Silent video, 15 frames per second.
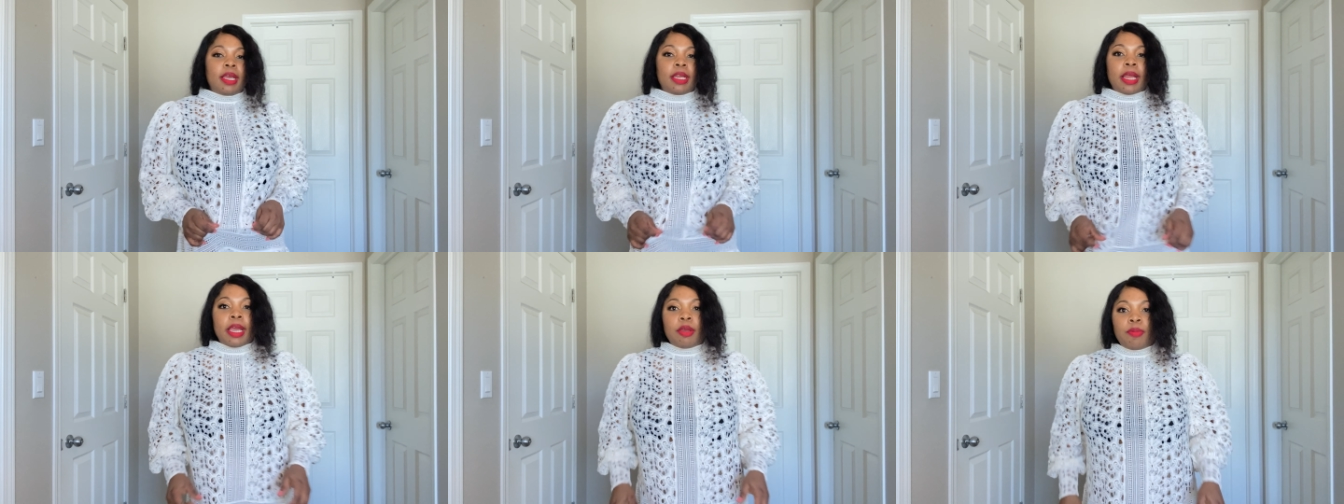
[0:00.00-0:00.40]

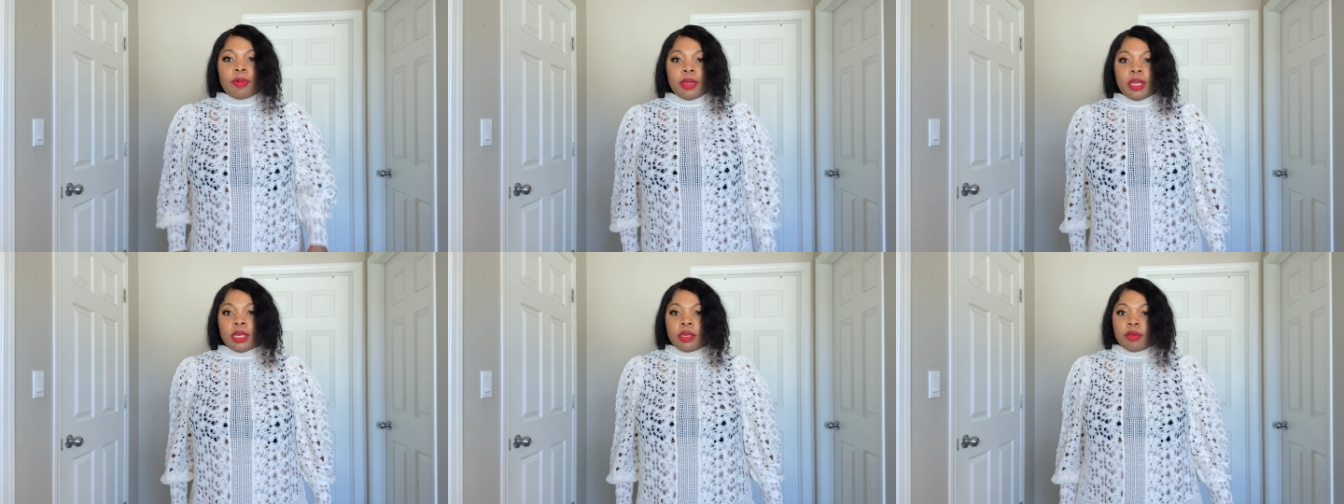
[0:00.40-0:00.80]
I like
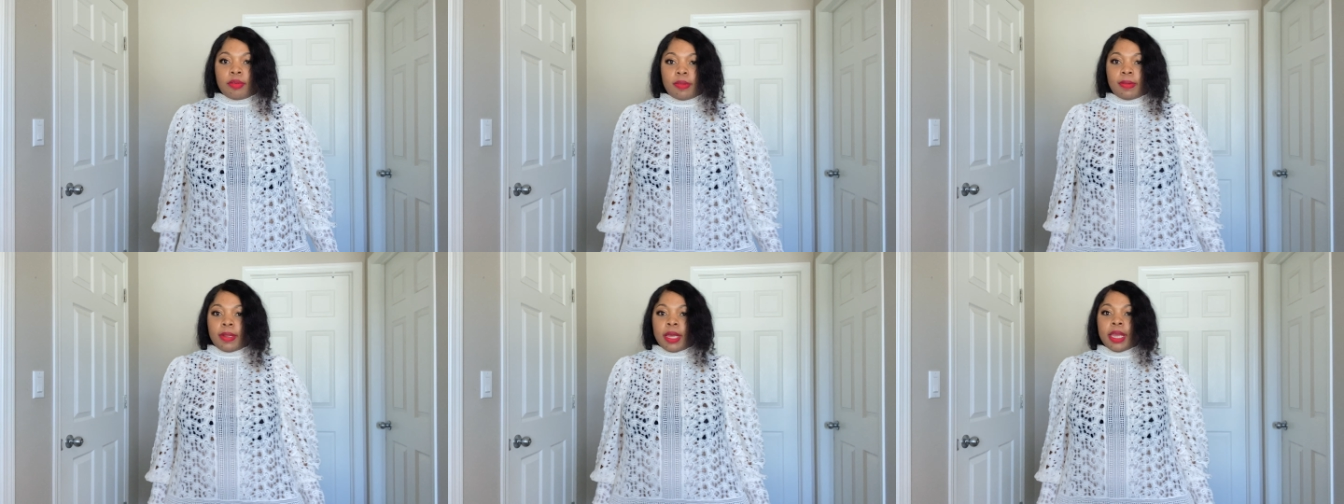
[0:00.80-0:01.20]
what it
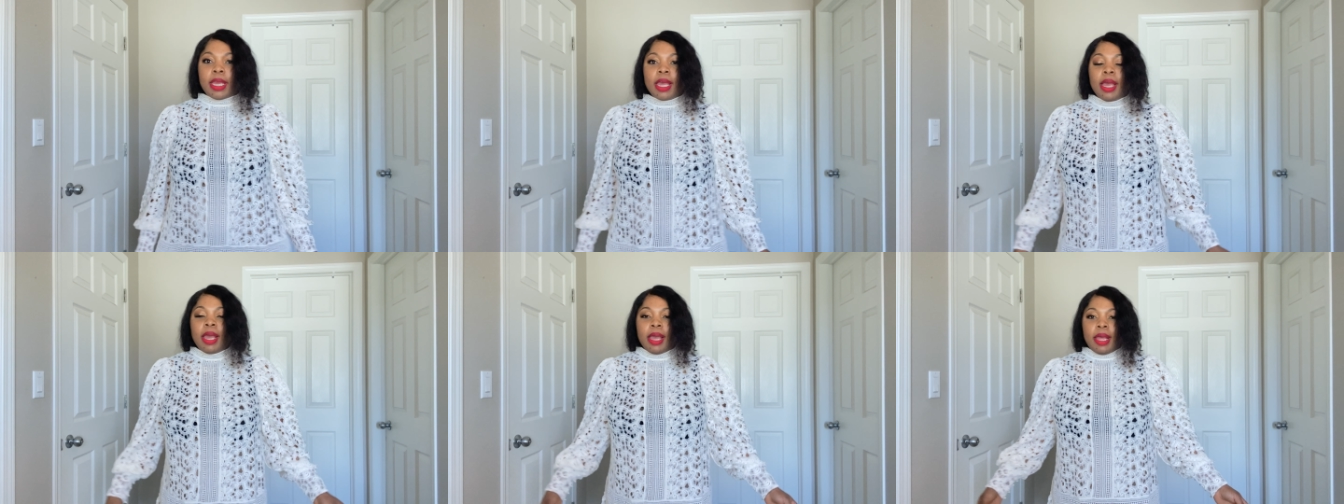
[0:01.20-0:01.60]
looks like.
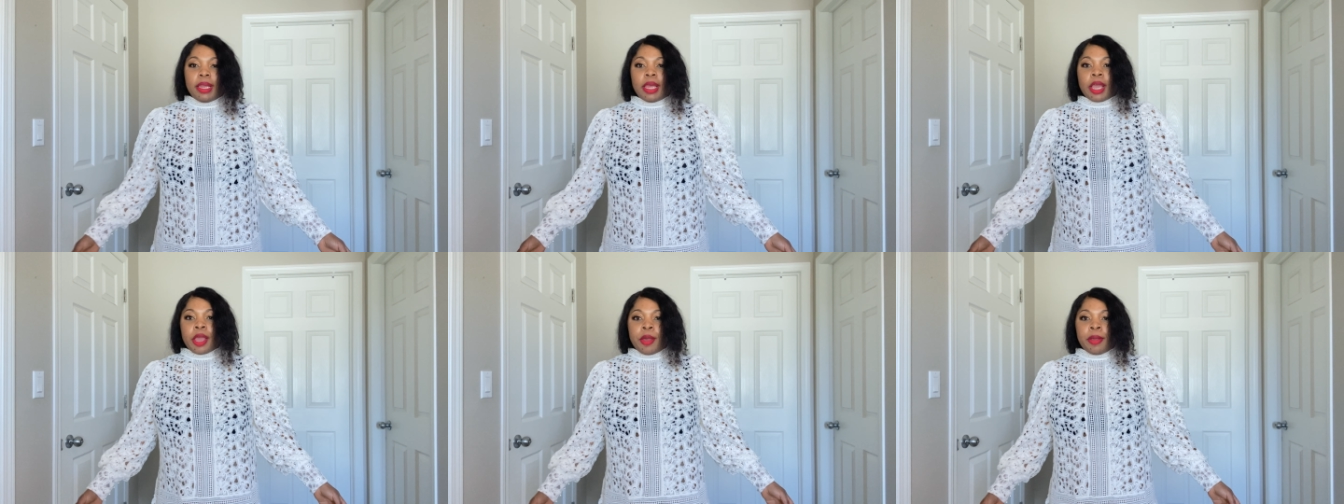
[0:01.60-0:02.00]
I
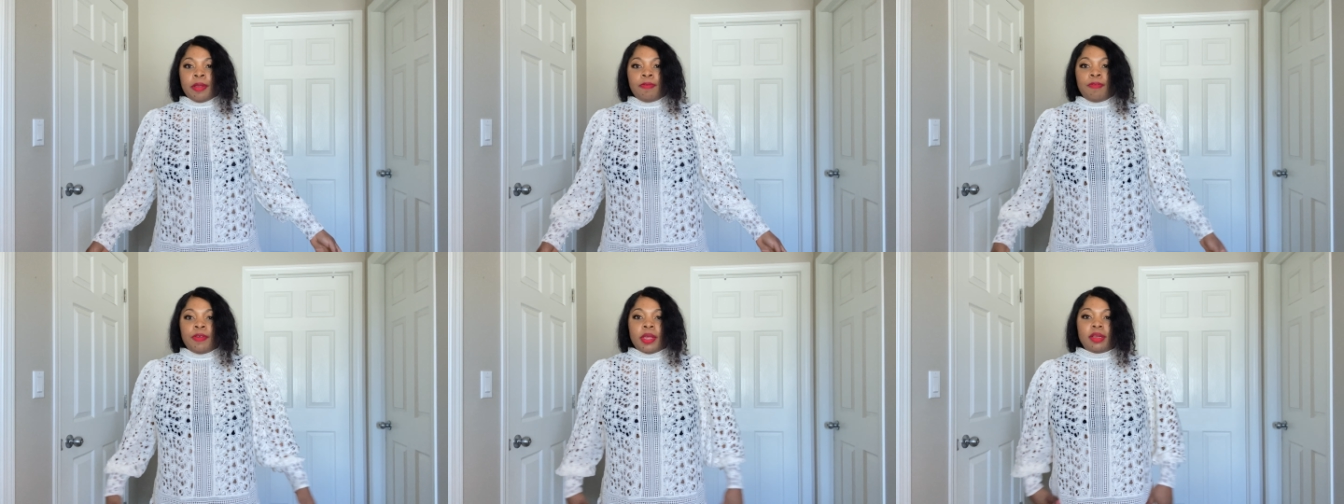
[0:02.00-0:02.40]
like how
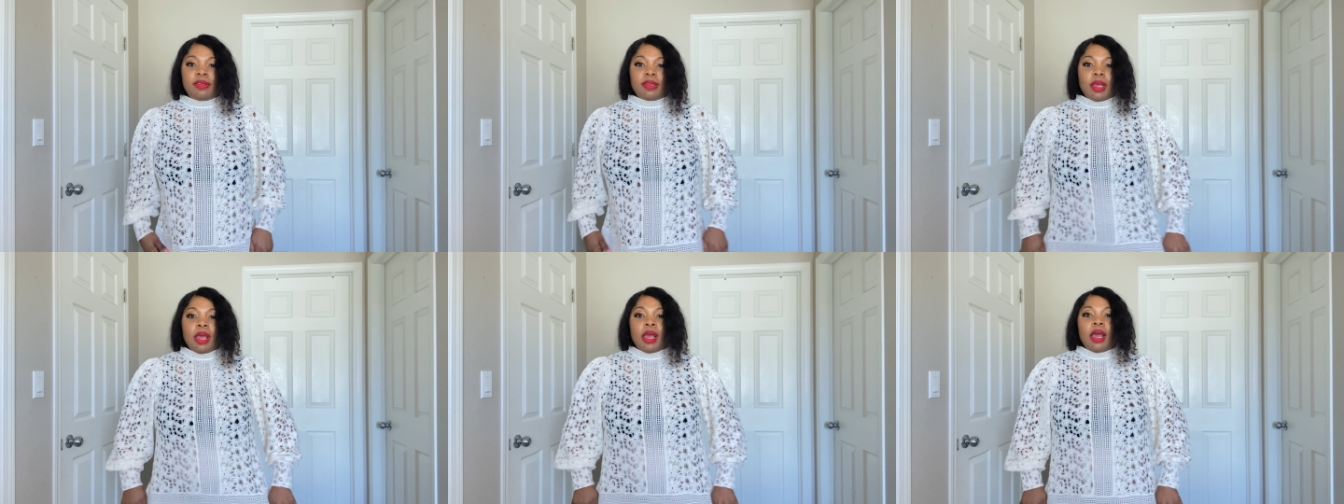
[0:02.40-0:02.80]
it fits.